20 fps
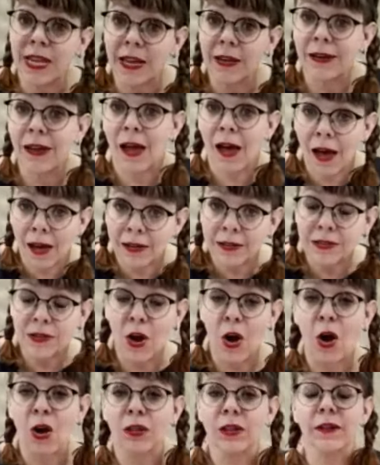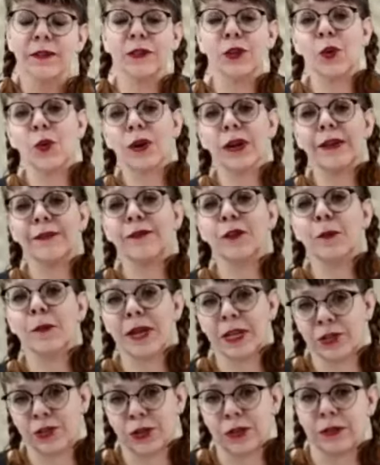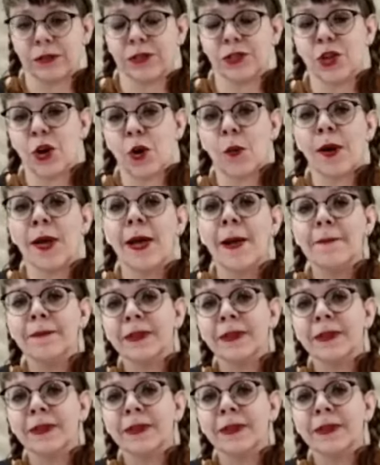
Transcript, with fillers: send us all of your information so